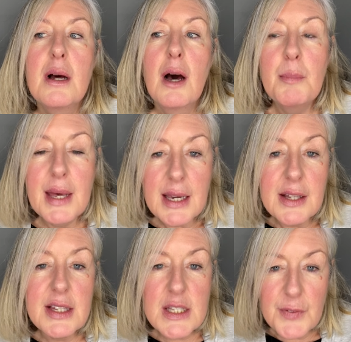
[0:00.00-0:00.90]
I'm
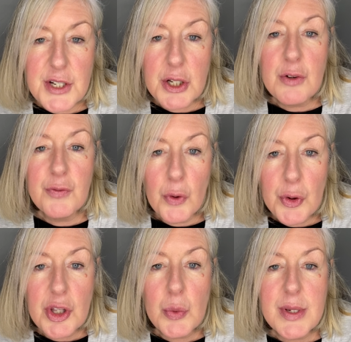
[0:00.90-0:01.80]
making this video for
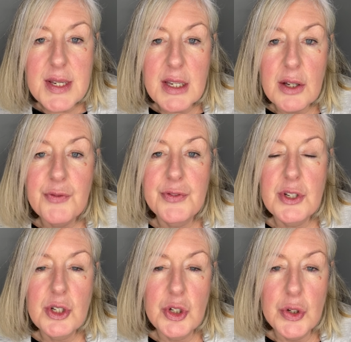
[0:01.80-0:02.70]
you as a
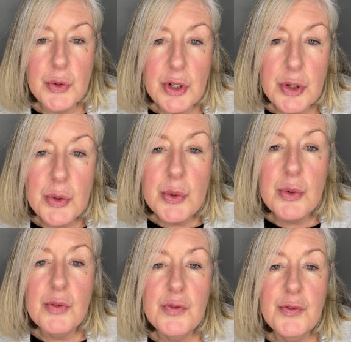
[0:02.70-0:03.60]
gift to you
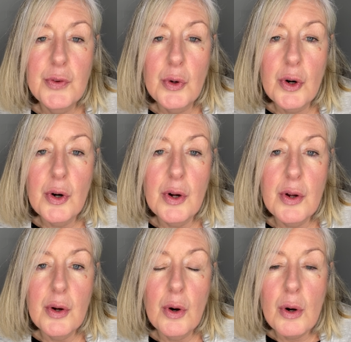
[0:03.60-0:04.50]
for
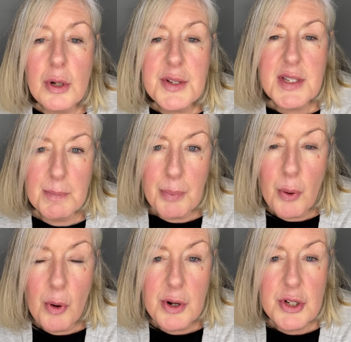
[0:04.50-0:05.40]
all the
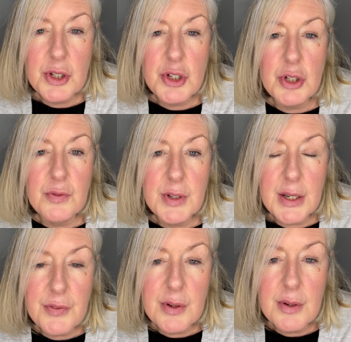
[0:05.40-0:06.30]
support that you've
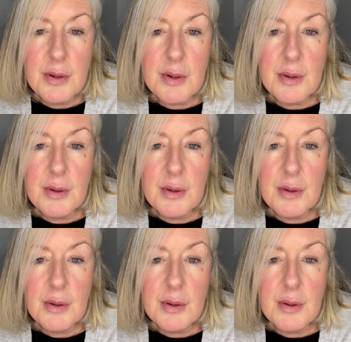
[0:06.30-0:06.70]
given